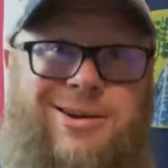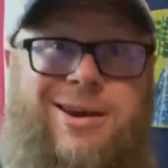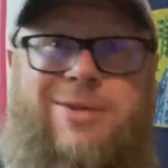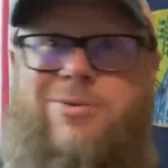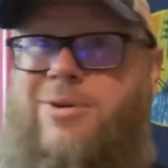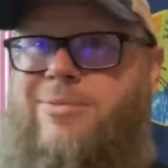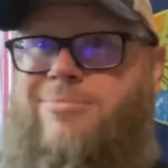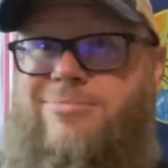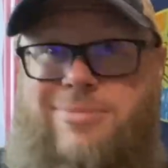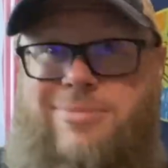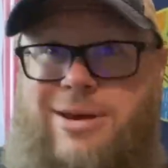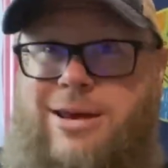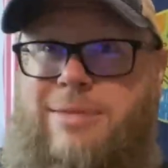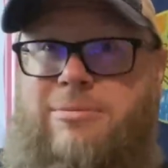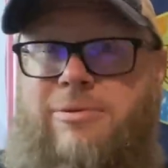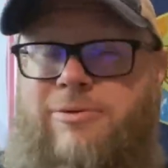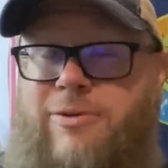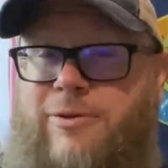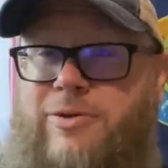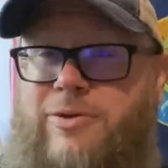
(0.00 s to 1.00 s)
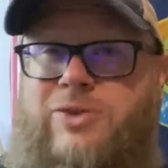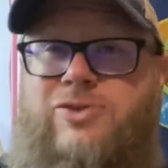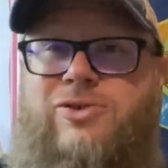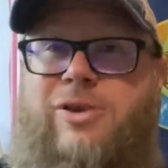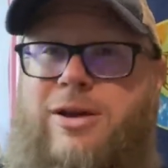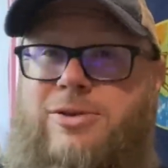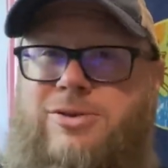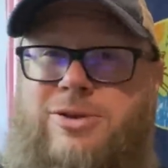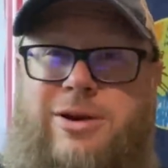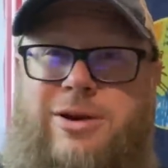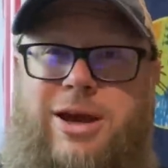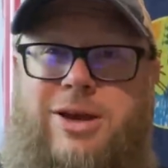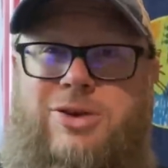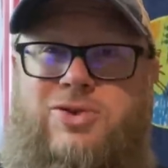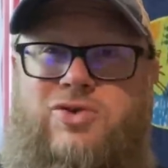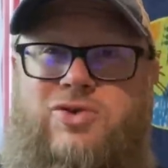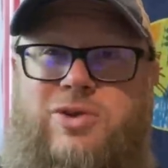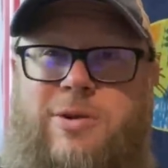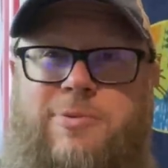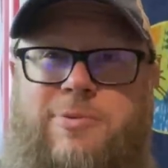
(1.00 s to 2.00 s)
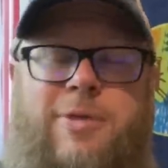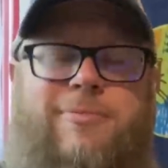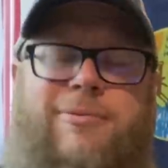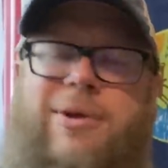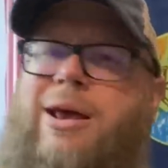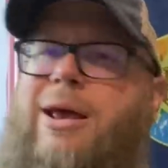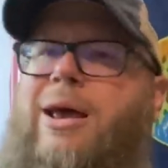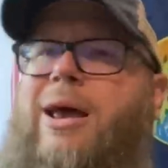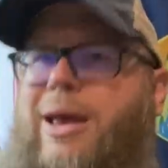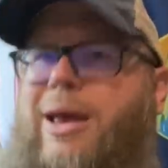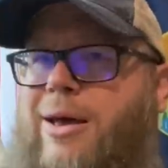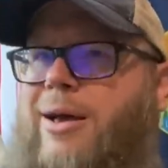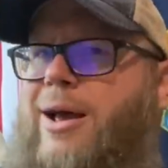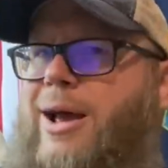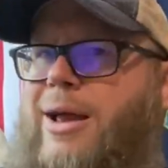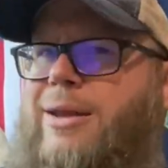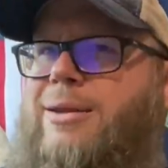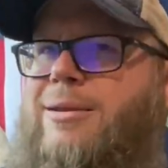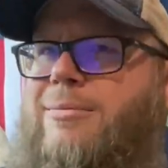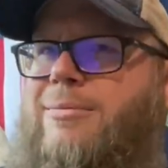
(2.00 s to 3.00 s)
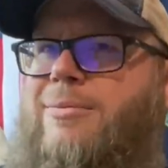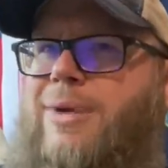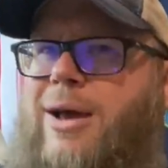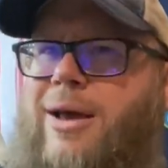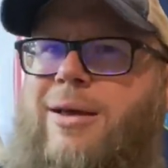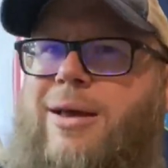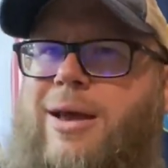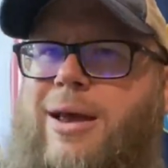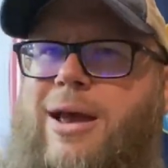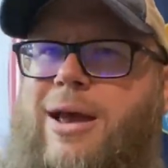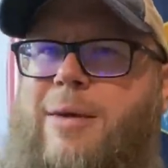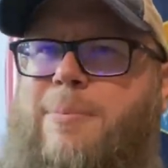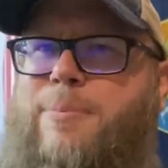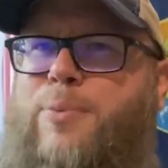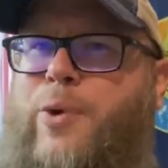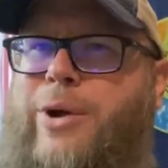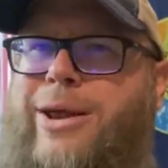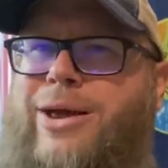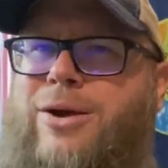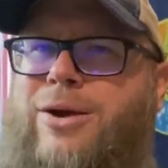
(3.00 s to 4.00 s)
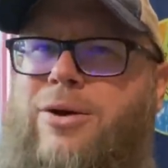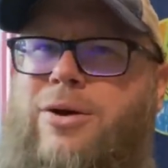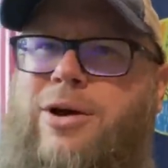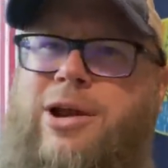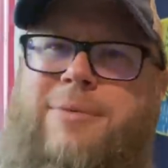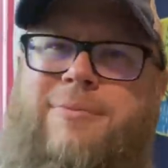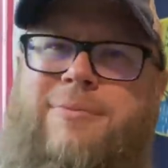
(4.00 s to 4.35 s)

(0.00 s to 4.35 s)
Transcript: well, give me 50 cents. I'll get you something. I got pretty good.